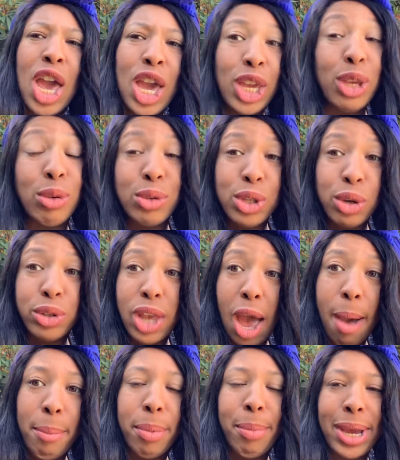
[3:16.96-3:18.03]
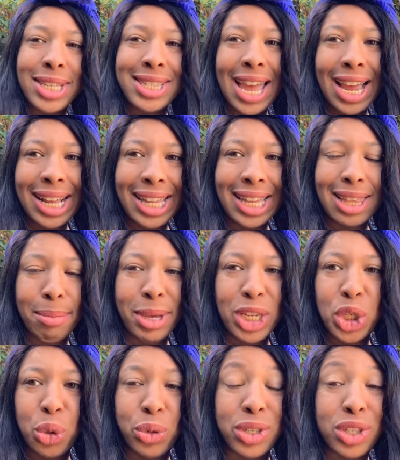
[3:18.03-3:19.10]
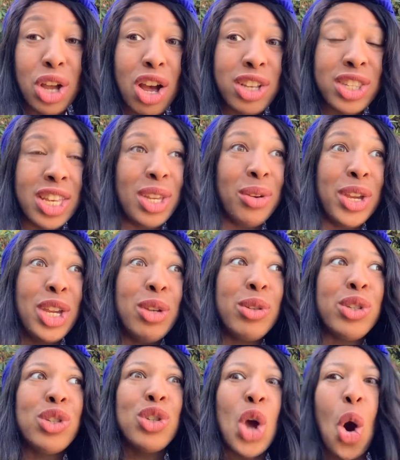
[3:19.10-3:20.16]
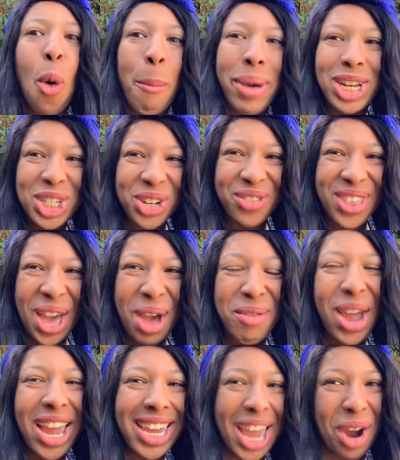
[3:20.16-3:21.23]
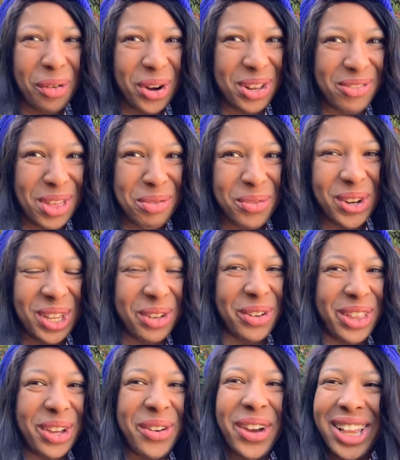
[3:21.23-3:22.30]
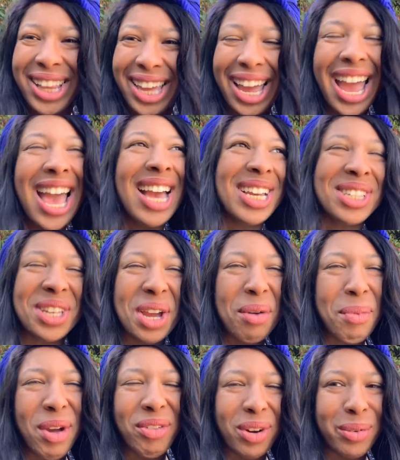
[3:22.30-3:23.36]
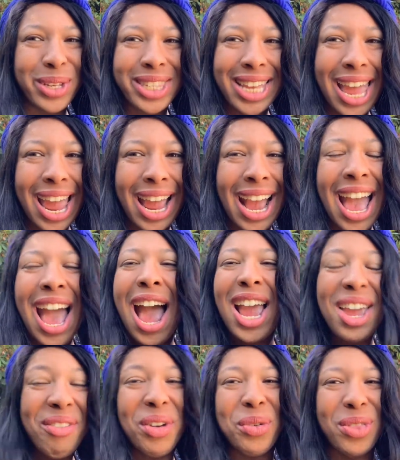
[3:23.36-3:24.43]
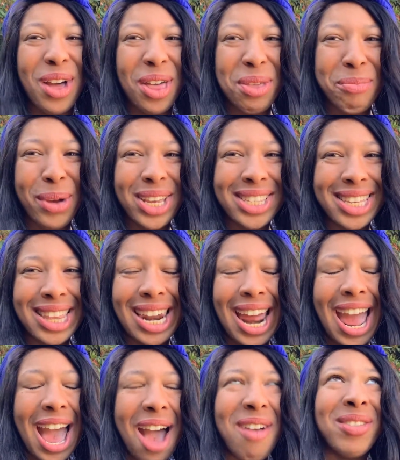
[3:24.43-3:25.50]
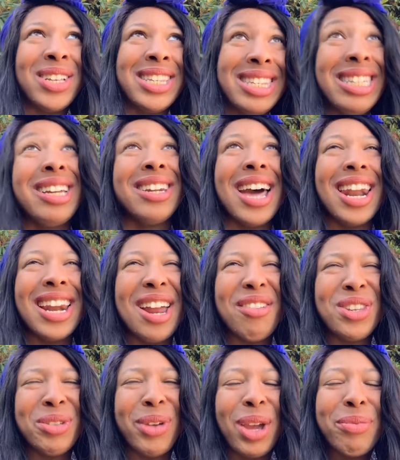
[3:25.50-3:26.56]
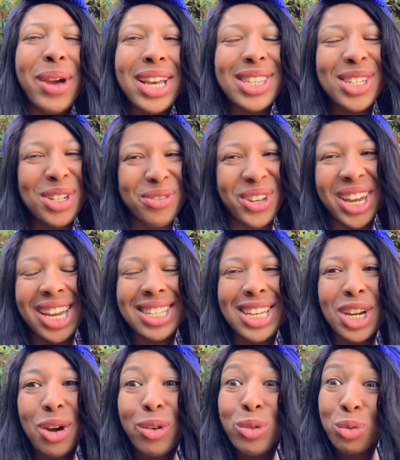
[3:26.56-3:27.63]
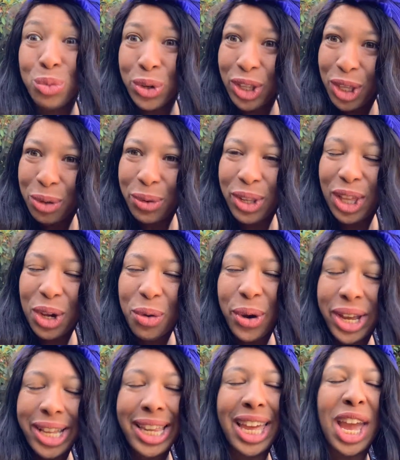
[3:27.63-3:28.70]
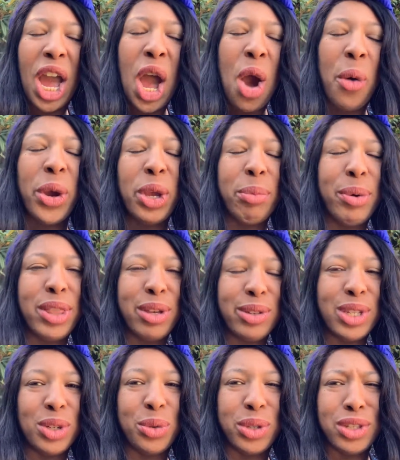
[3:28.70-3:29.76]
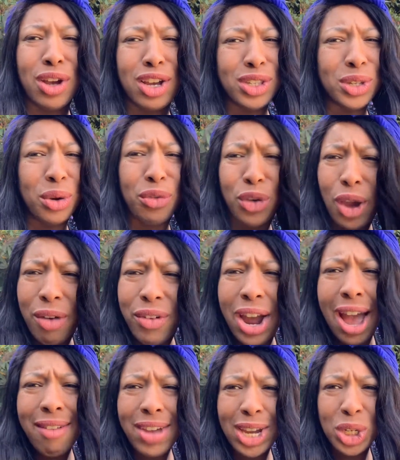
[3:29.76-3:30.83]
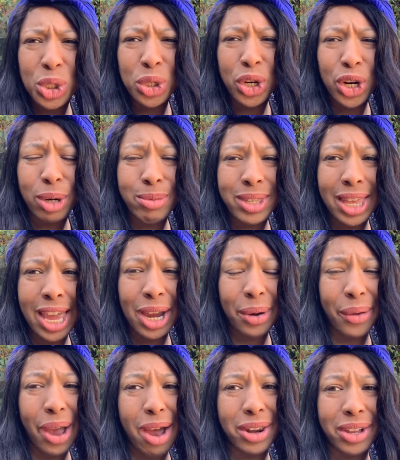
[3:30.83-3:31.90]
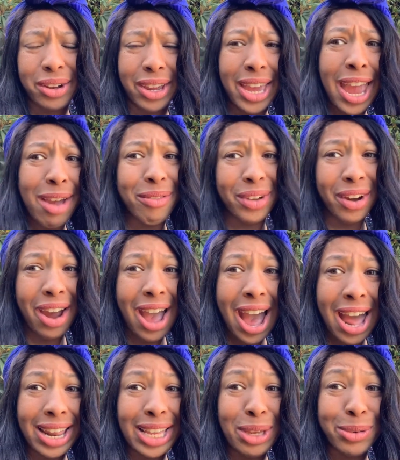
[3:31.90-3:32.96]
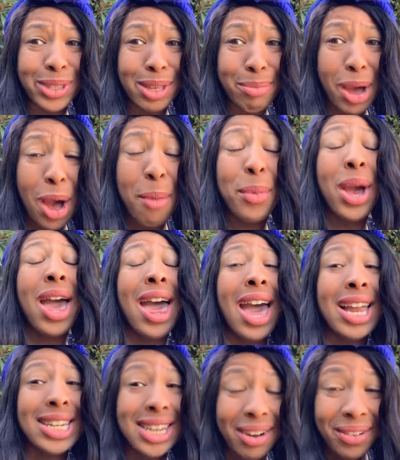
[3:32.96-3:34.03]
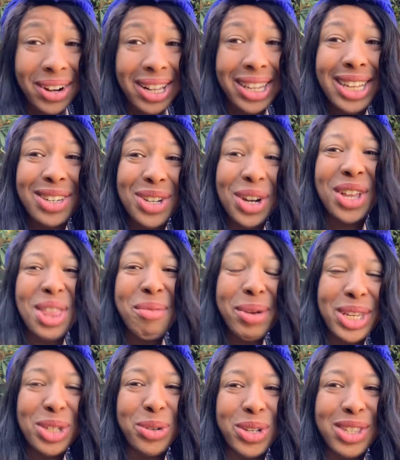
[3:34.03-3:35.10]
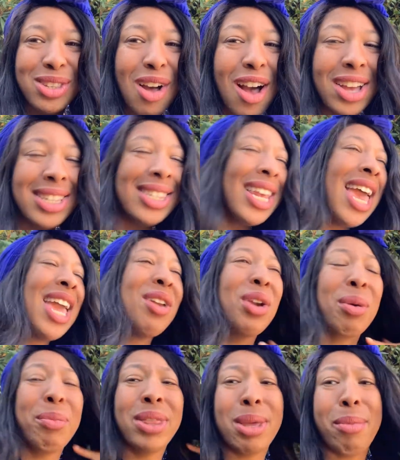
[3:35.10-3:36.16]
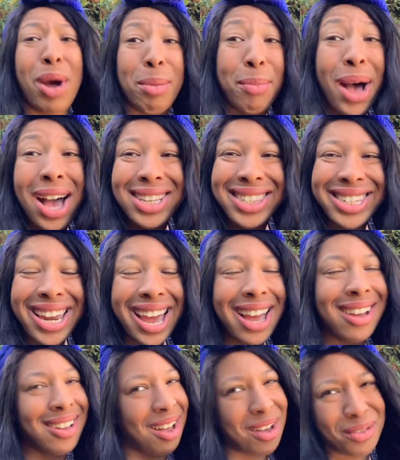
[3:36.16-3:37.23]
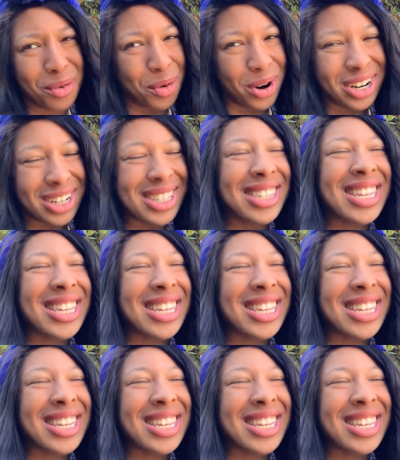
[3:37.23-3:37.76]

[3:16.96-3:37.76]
use those up by cycling them into a sauce, and you can use so much of them and get rid of them really, really quickly. So like my friend was saying, even with all the basil that I have, still not enough to make pesto because it goes really, really quickly when you put those into a sauce. So if you ever have extra herbs laying around and you can't figure out how to use them up, definitely turn them into a sauce. You can put them on pasta, of course.